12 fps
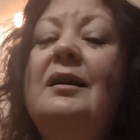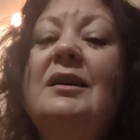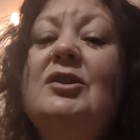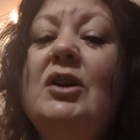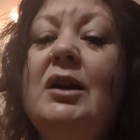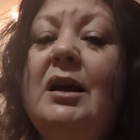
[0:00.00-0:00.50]

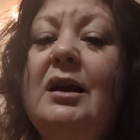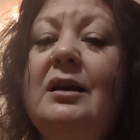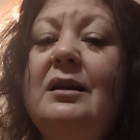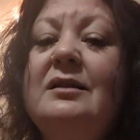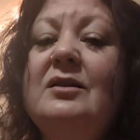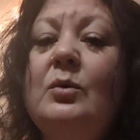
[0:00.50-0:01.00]
Yesterday,
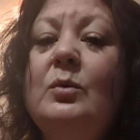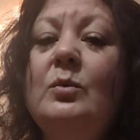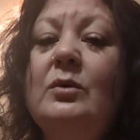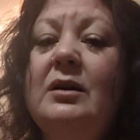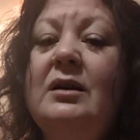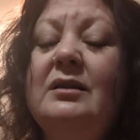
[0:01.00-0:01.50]
so
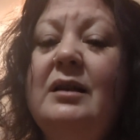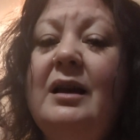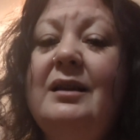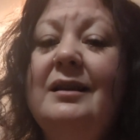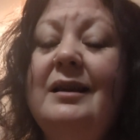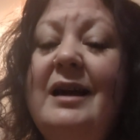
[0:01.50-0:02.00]
to
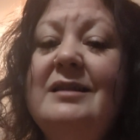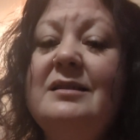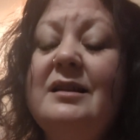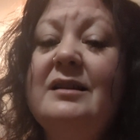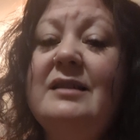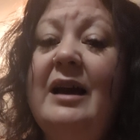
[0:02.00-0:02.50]
get the last
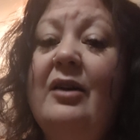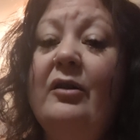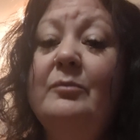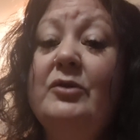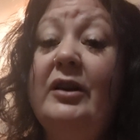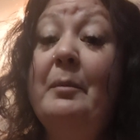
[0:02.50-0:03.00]
things out,
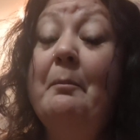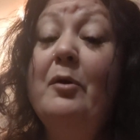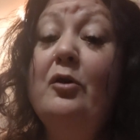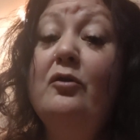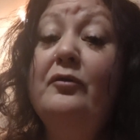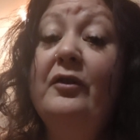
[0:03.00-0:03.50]
I'm trying to
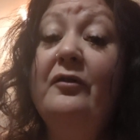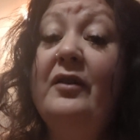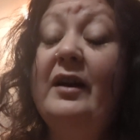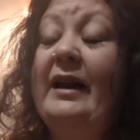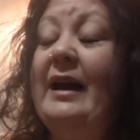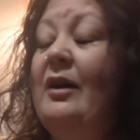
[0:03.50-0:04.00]
move the
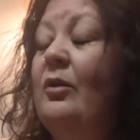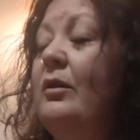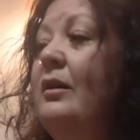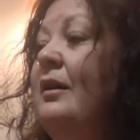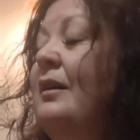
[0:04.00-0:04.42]
fuck out.